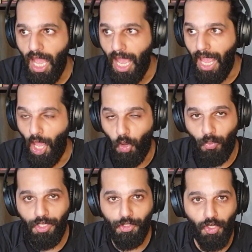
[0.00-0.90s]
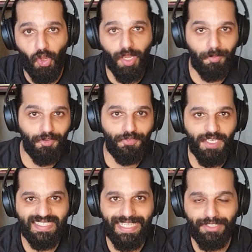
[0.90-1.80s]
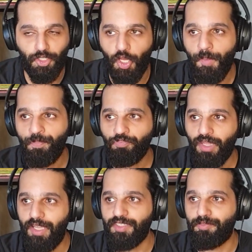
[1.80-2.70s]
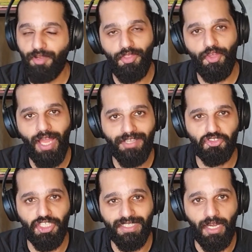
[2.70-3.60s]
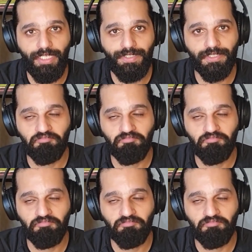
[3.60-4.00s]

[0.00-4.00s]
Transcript: And what do you know, a couple of years later, his brother actually died.